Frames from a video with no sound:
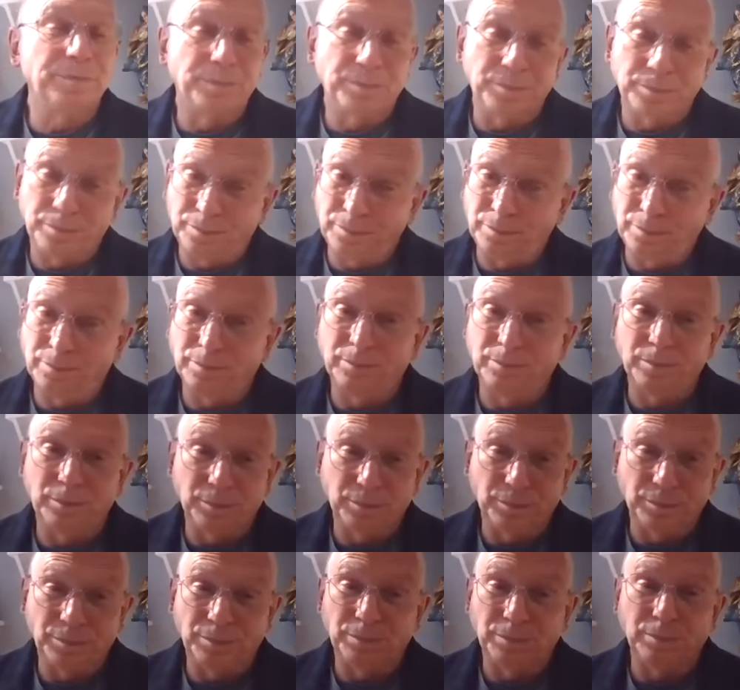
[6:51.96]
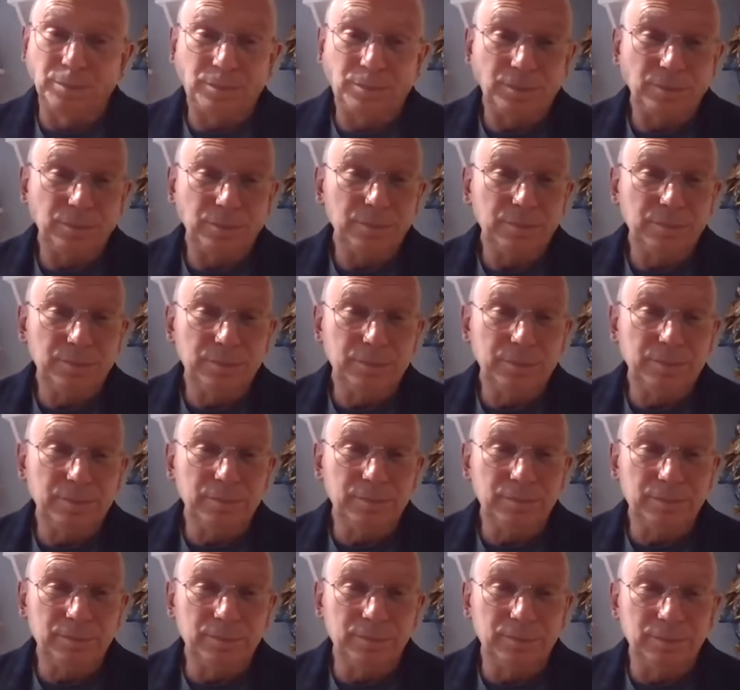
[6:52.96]

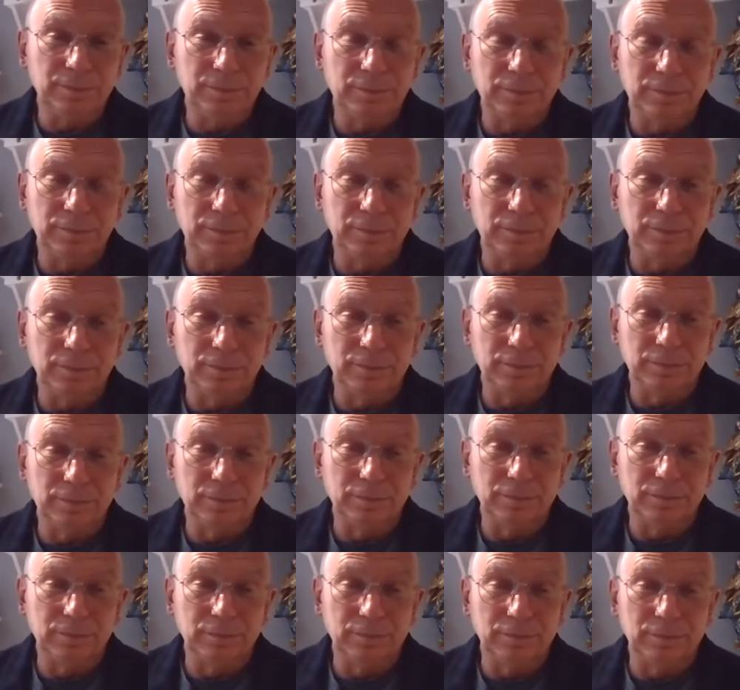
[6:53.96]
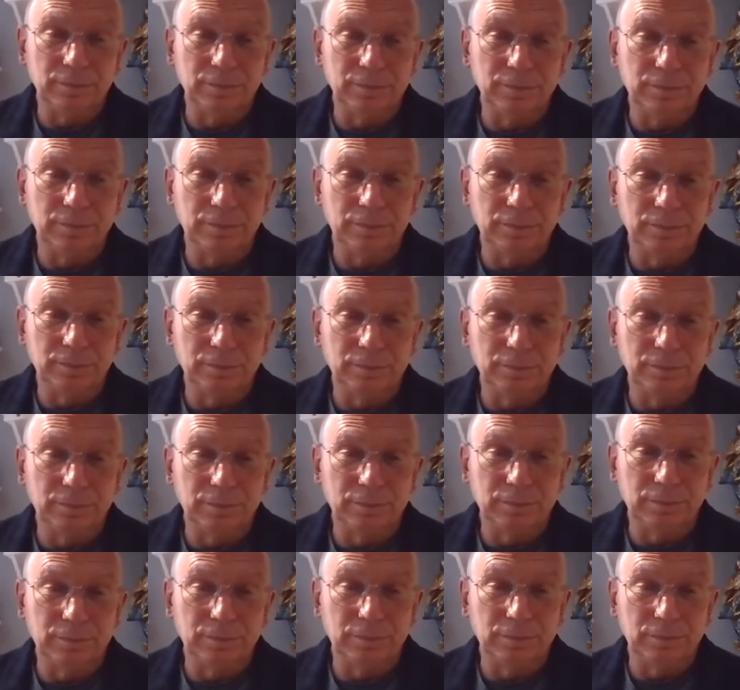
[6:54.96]

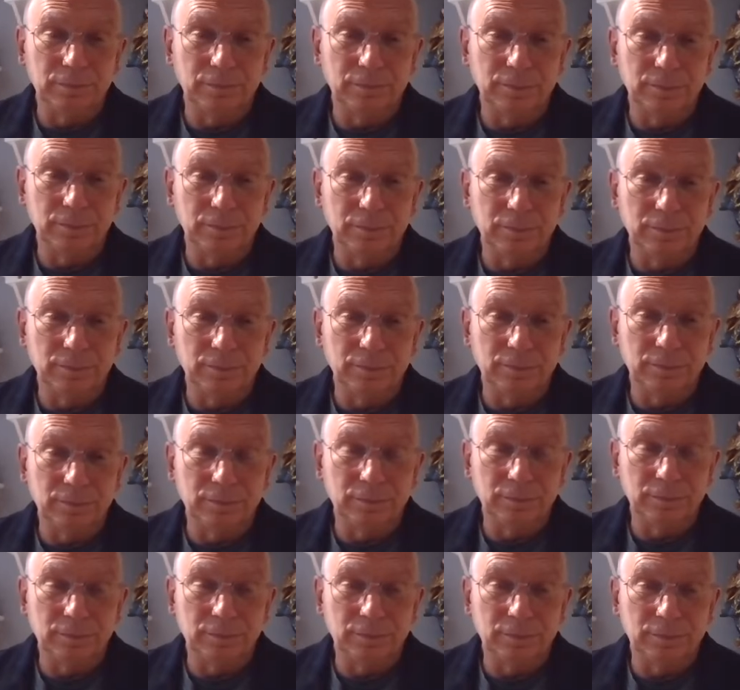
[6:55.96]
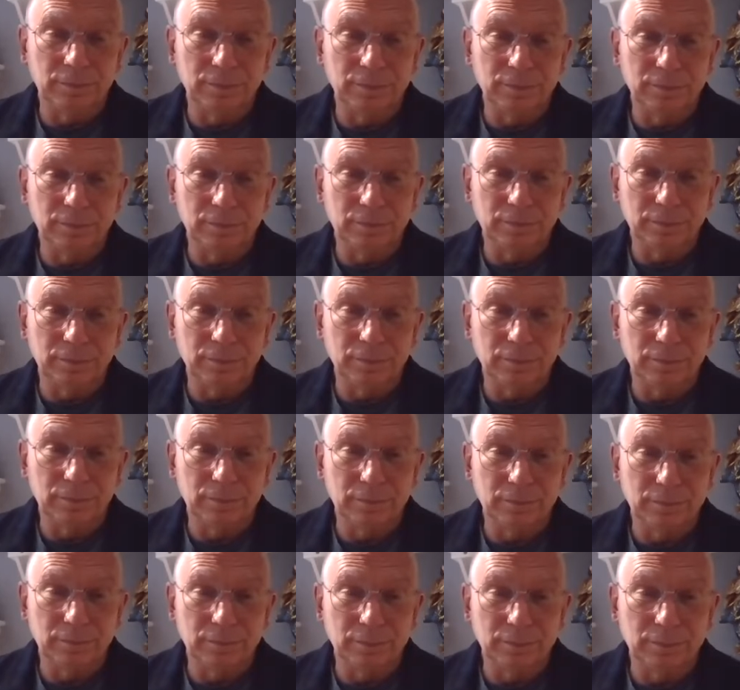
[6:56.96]

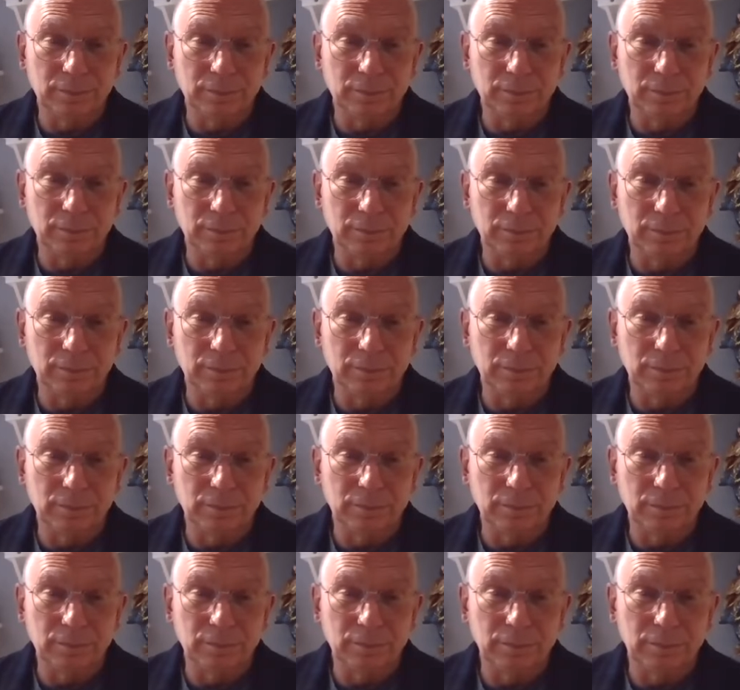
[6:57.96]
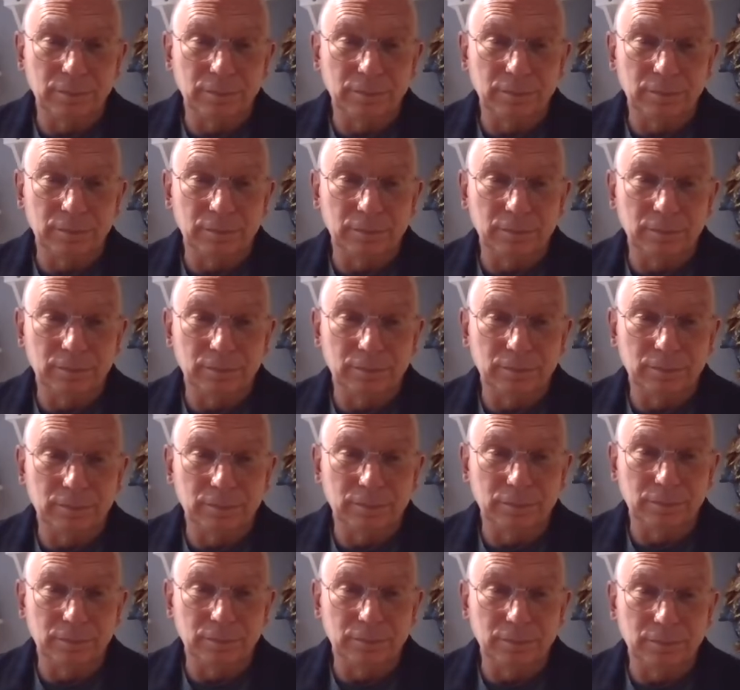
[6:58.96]
No words are spoken by the person on screen.